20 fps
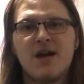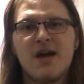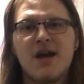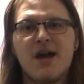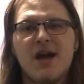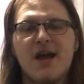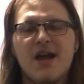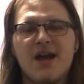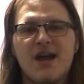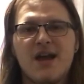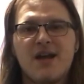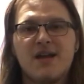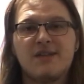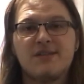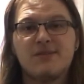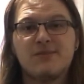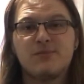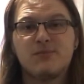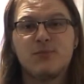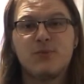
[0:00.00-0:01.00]

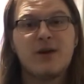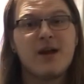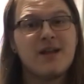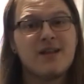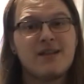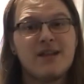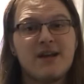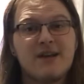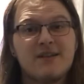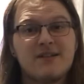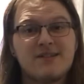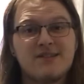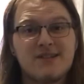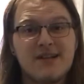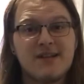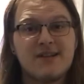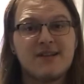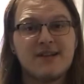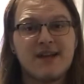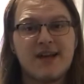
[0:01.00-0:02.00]
and what I think of the
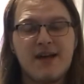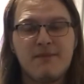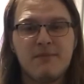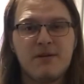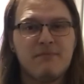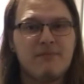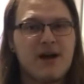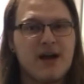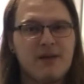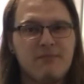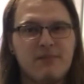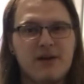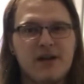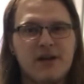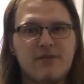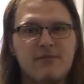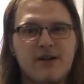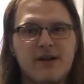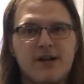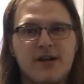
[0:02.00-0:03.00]
state of the game in my
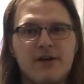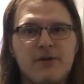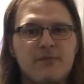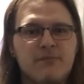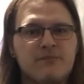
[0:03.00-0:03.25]
opinion right now.